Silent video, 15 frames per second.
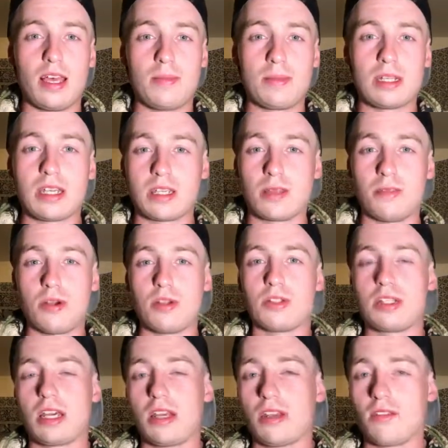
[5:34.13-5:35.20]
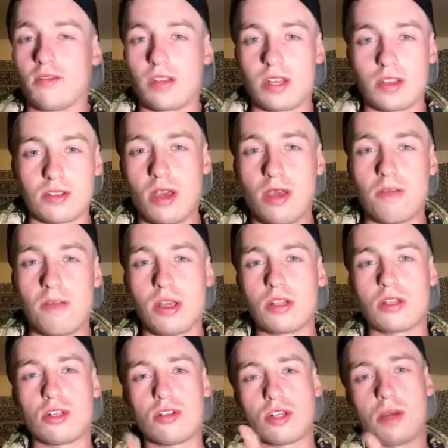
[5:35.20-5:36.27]
to get the most out of your video. Make sure
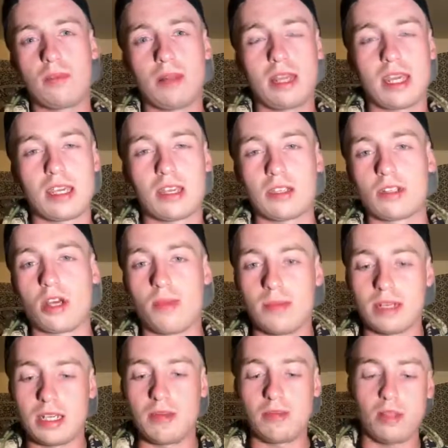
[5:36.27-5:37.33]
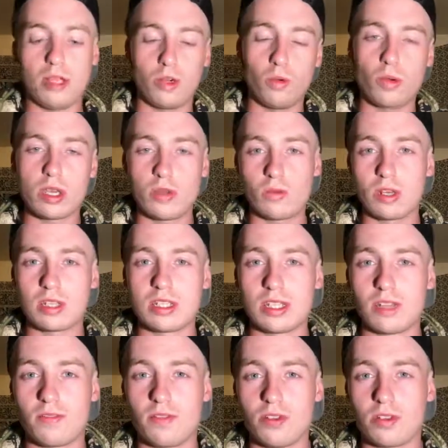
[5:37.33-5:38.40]
to drop a like and comment down below what you want to see in
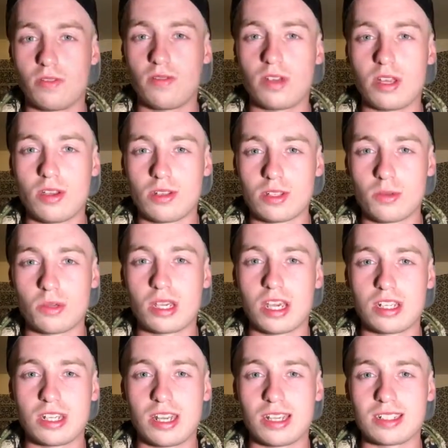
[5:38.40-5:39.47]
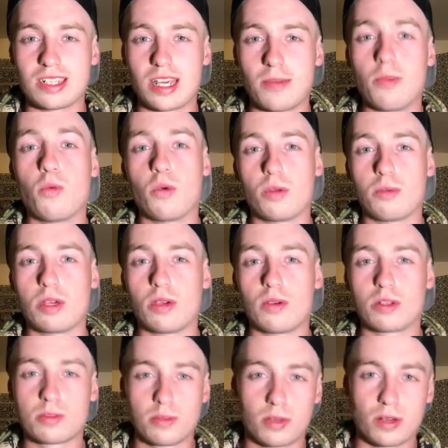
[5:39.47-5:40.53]
future videos, and we'll catch you next time when we go
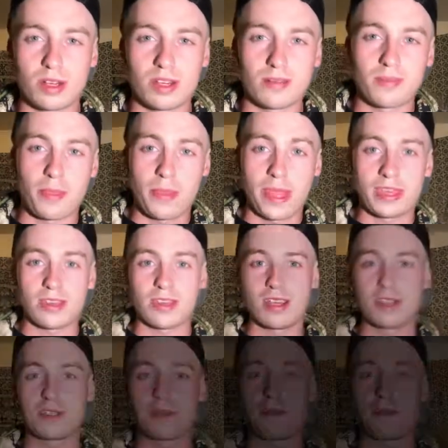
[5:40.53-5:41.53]
explore again. Thank you, guys.